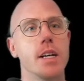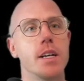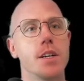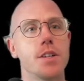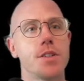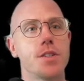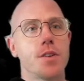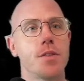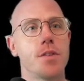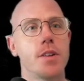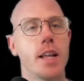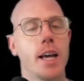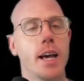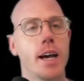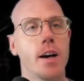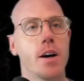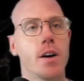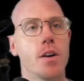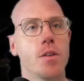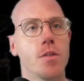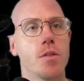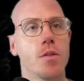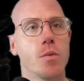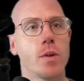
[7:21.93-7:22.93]
So
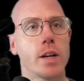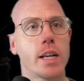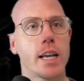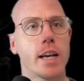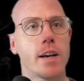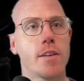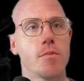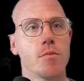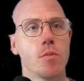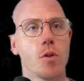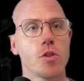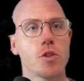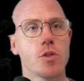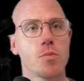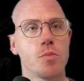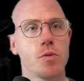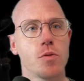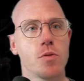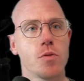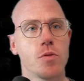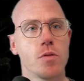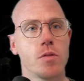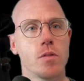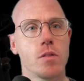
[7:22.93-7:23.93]
now we have
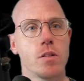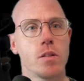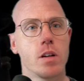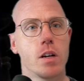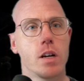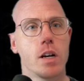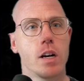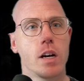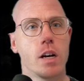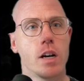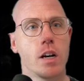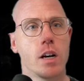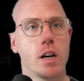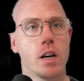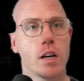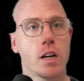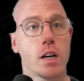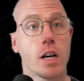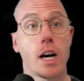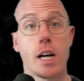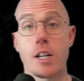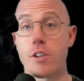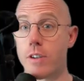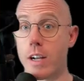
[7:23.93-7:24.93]
multiple
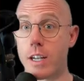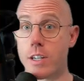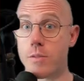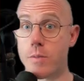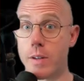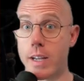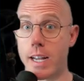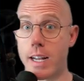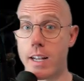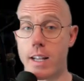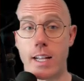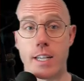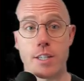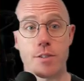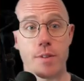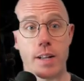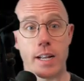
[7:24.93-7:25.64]
contracts we analyzed.